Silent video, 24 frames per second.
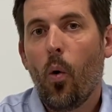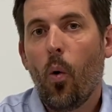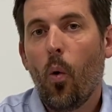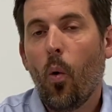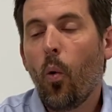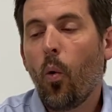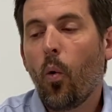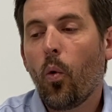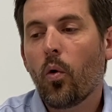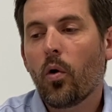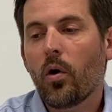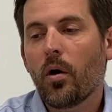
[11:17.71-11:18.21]

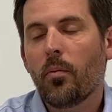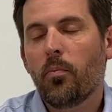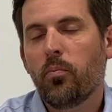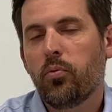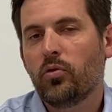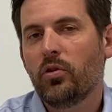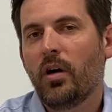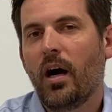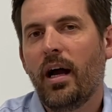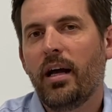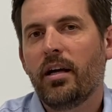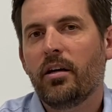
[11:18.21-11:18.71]
or
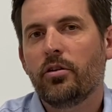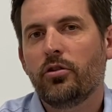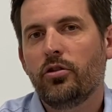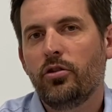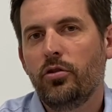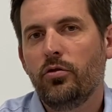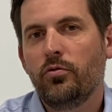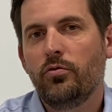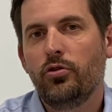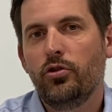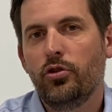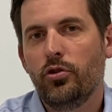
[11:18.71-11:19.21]
prior
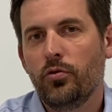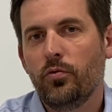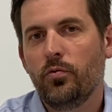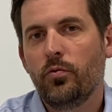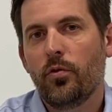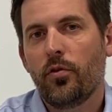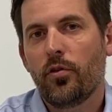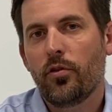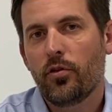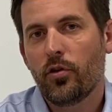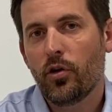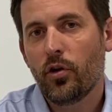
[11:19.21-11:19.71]
to June
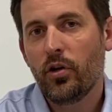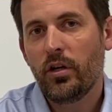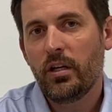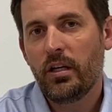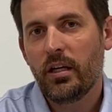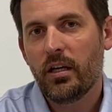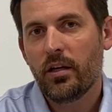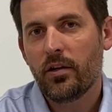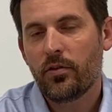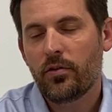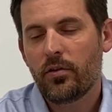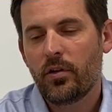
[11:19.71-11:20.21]

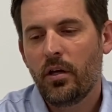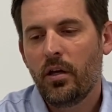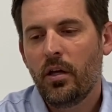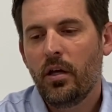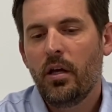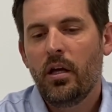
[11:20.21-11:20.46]
30th,